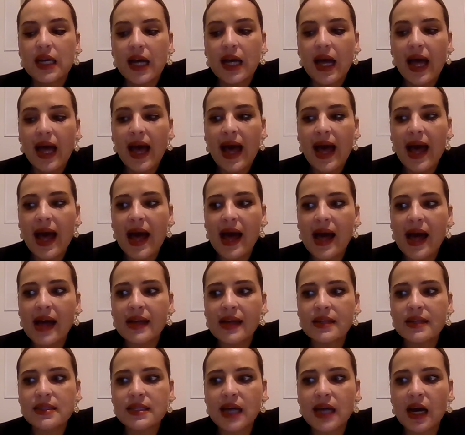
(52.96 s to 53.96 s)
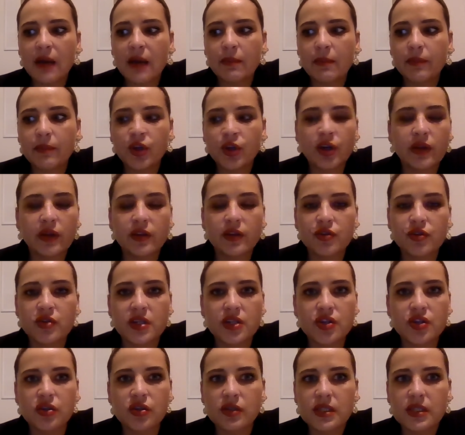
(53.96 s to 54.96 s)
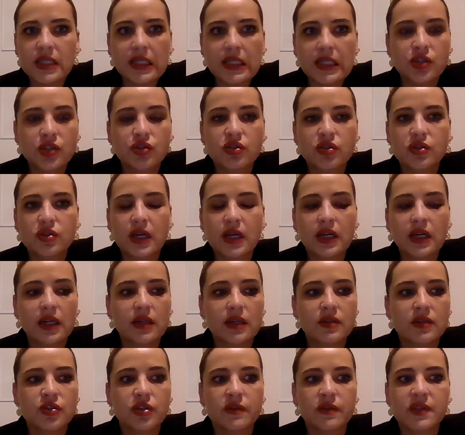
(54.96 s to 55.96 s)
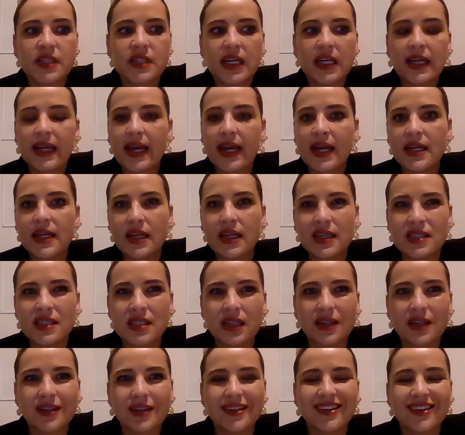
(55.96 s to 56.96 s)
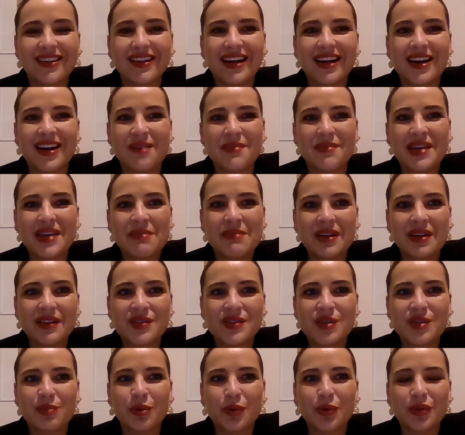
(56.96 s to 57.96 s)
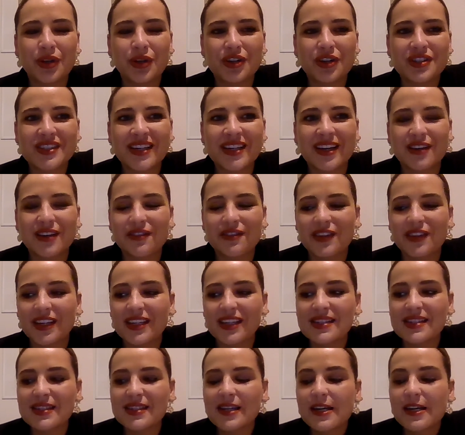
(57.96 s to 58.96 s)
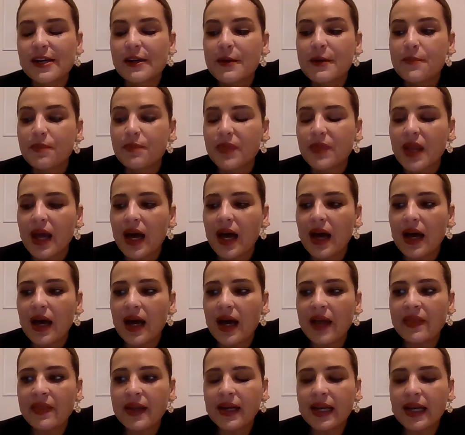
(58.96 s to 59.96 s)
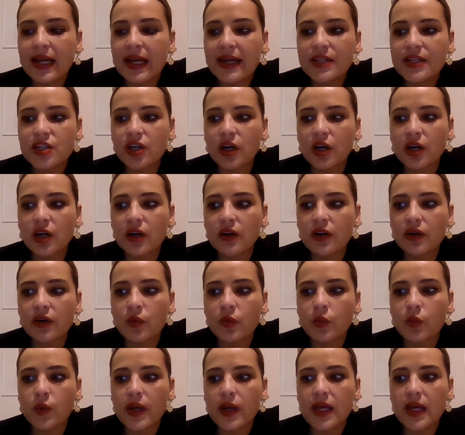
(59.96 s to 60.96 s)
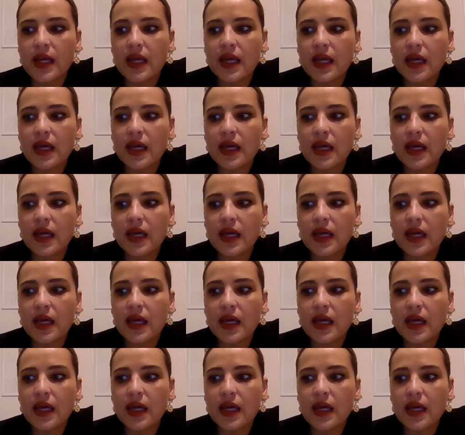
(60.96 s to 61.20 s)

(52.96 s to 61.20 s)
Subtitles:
and in the traditional sense, sort of selling ADSL, email support, those kind of things. And then later on, we